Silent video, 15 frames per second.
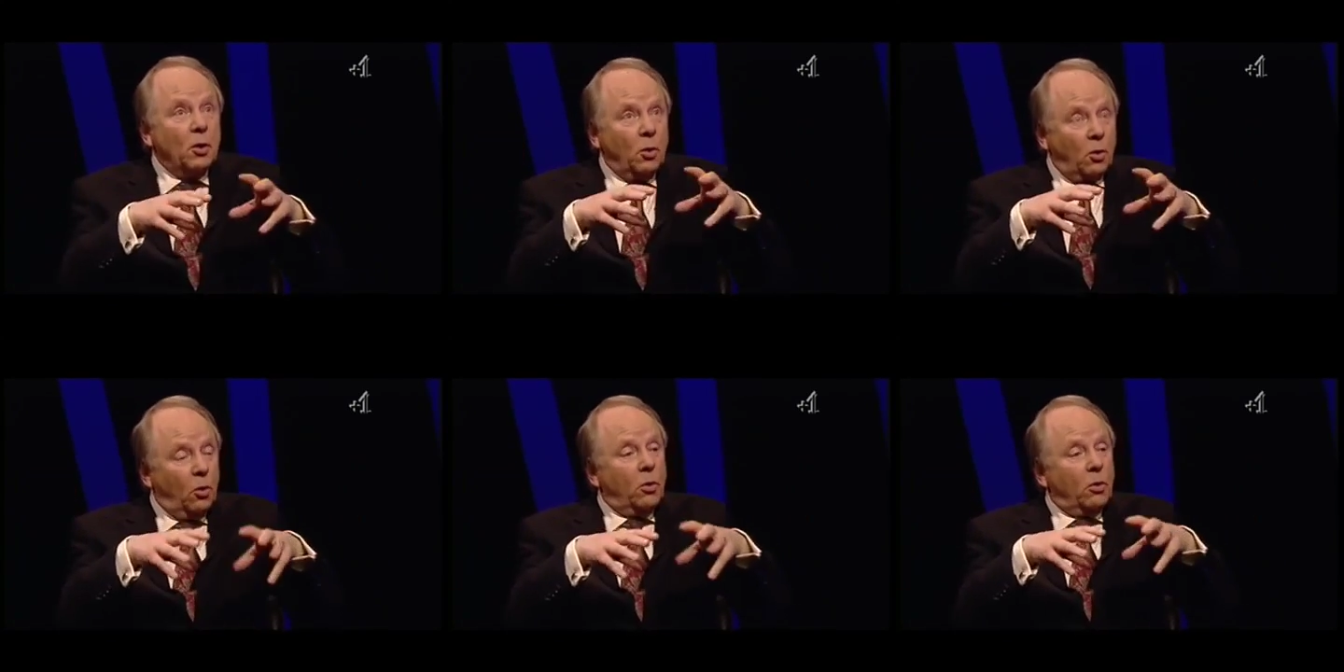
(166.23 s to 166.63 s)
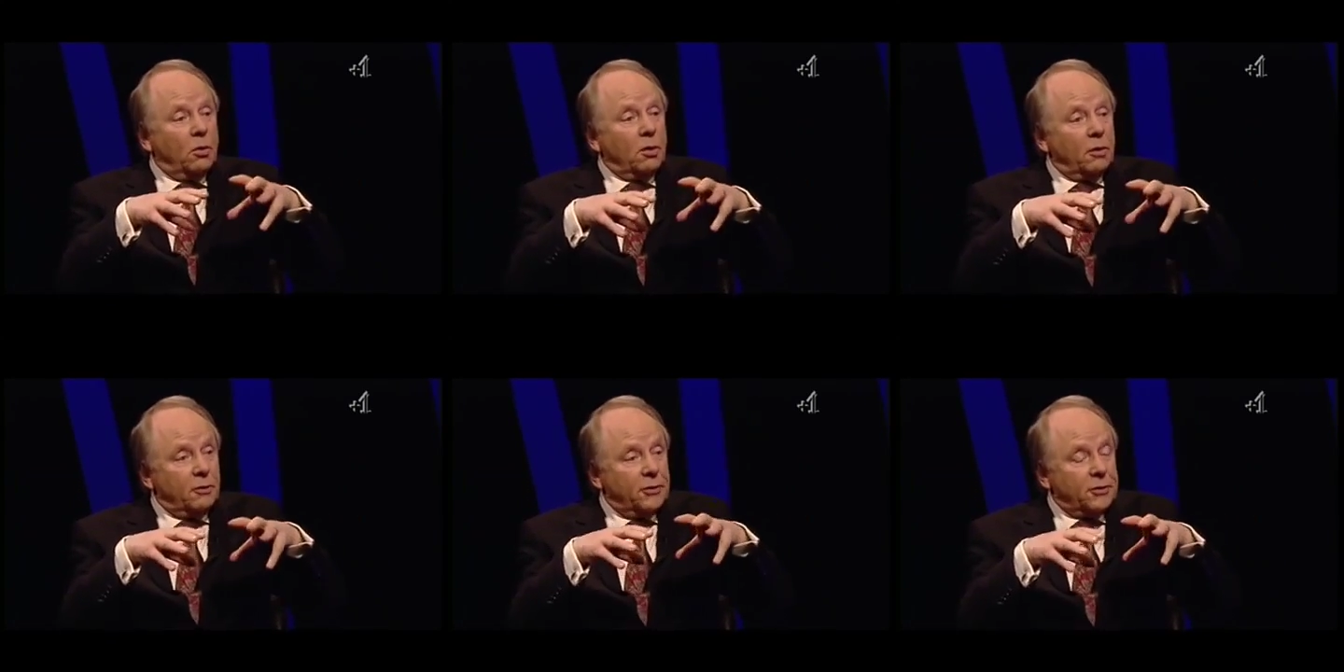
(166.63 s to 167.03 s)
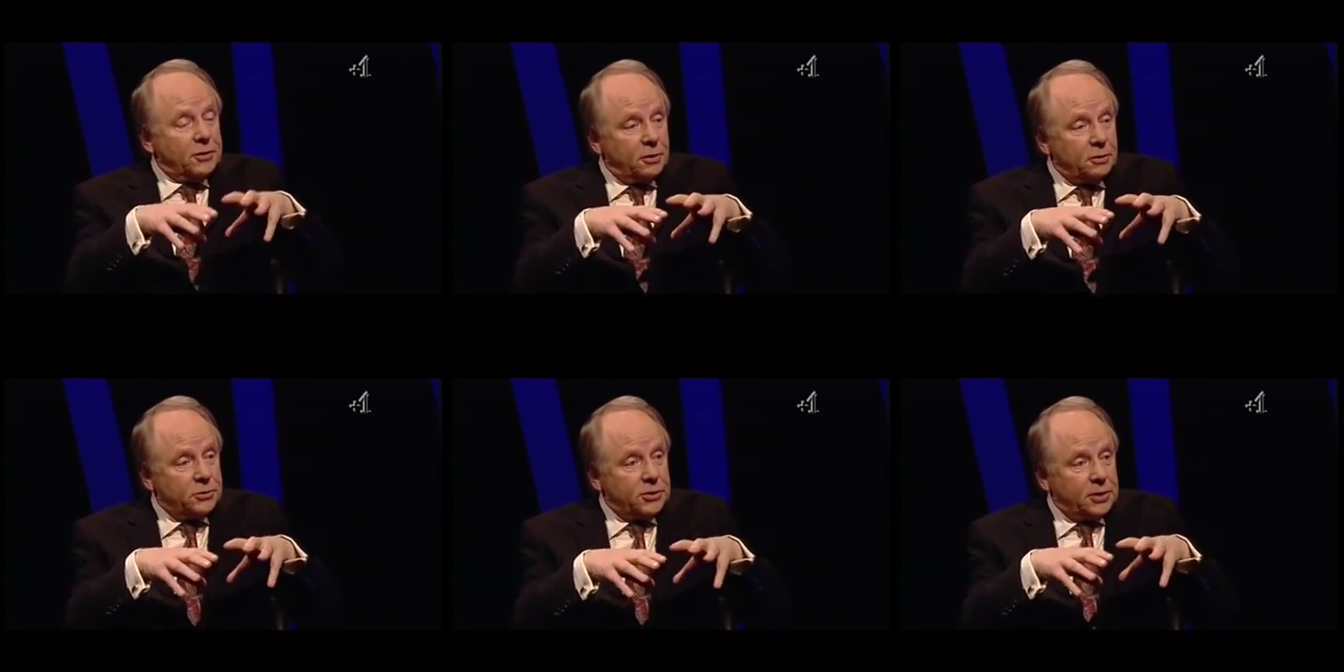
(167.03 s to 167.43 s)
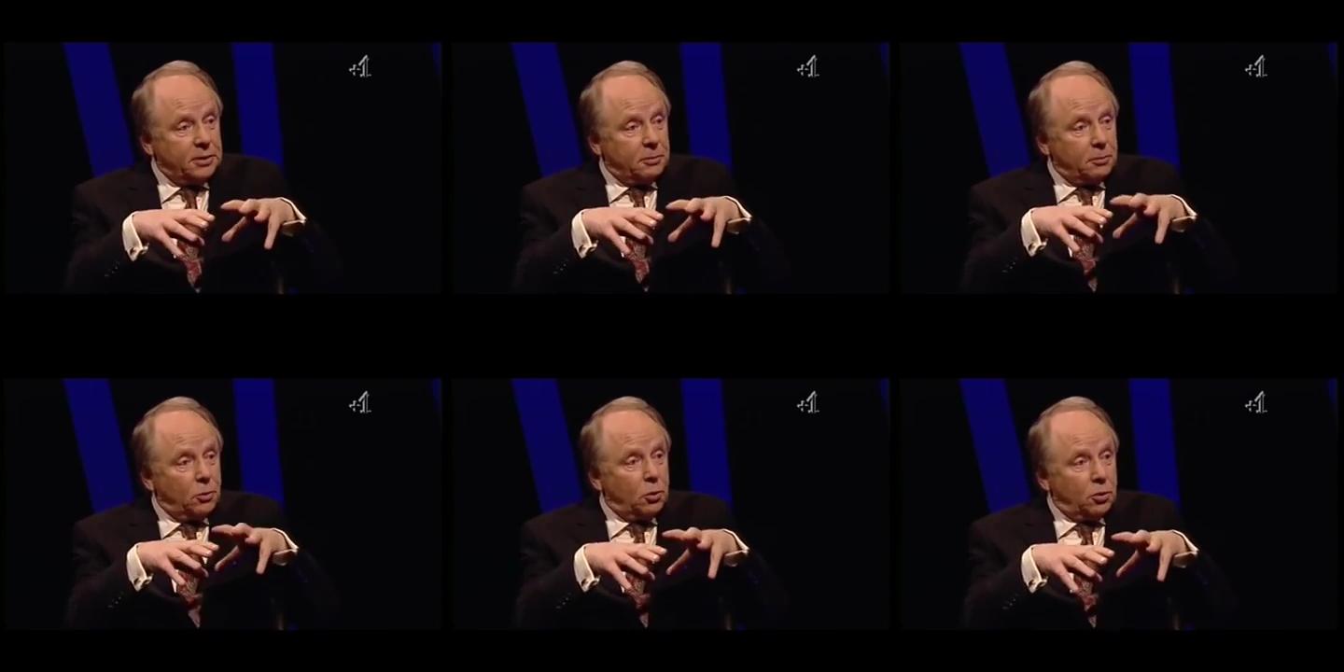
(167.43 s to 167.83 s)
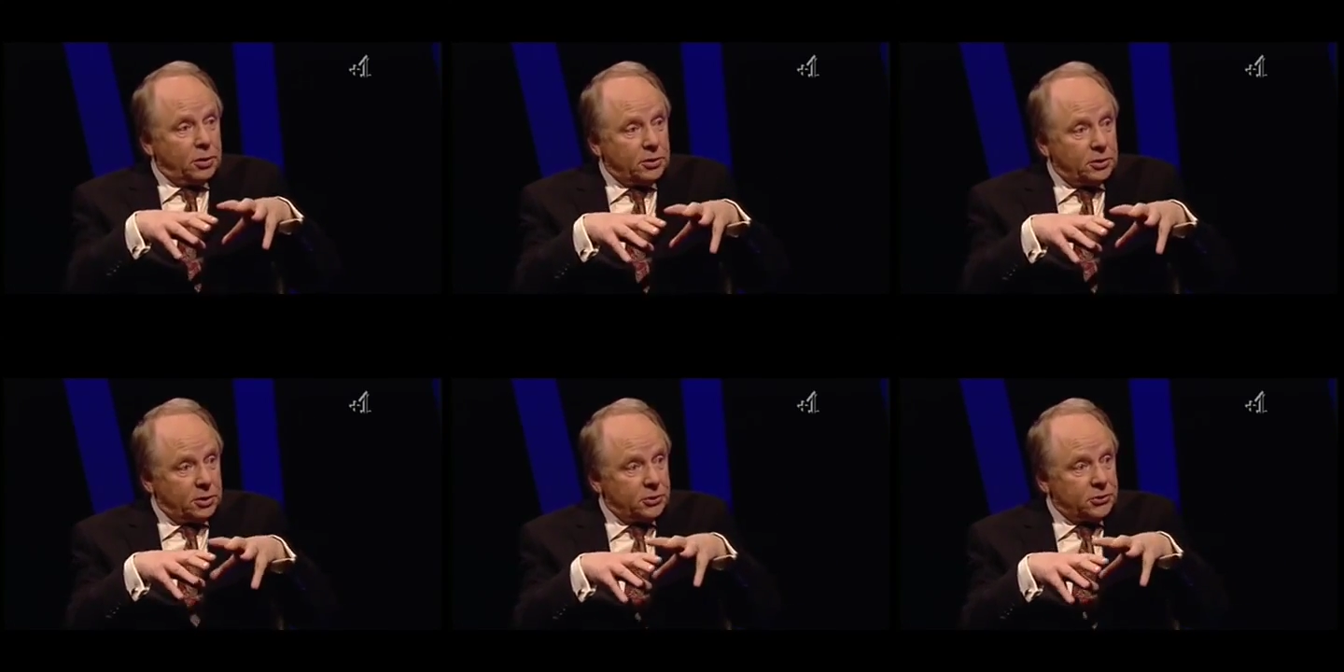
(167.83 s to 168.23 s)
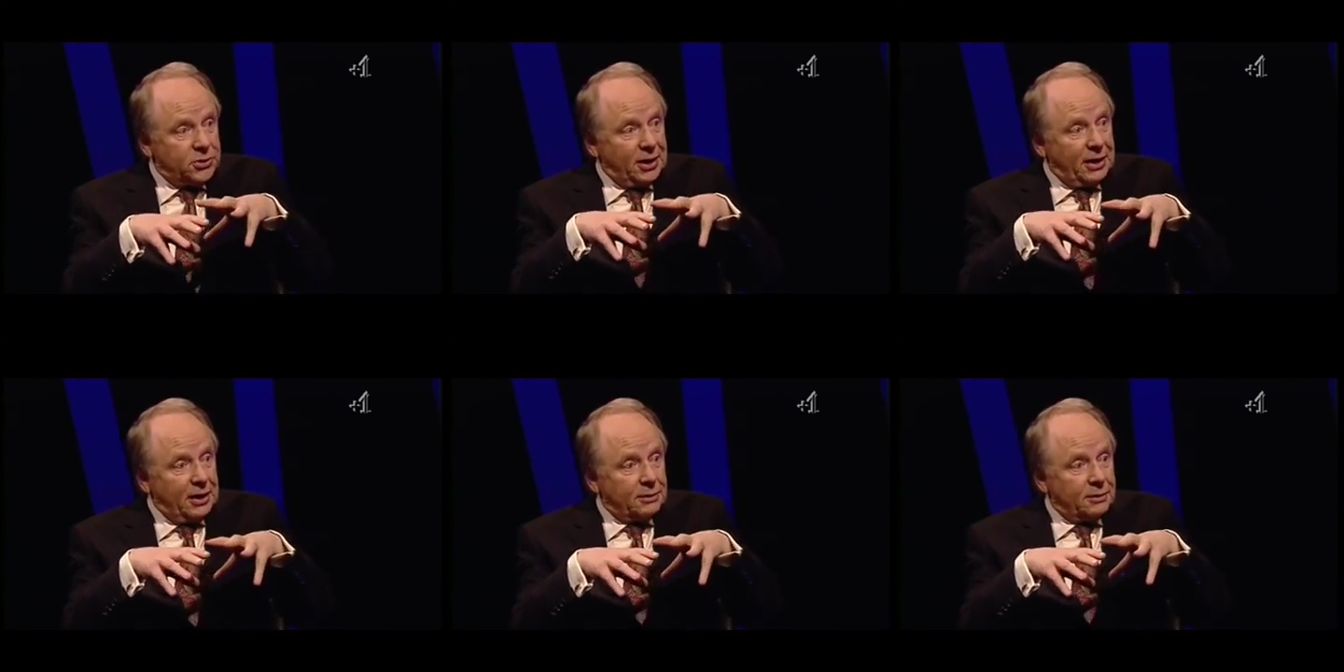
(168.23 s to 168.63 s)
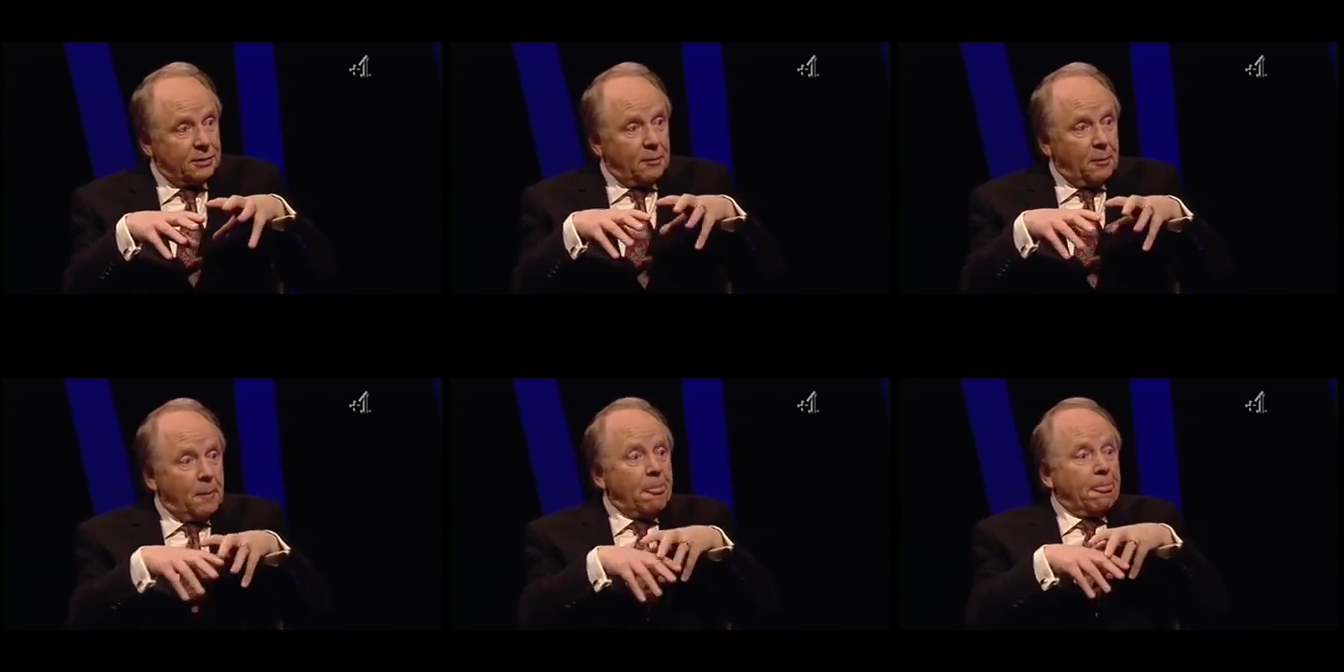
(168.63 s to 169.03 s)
all the dodgy mortgages and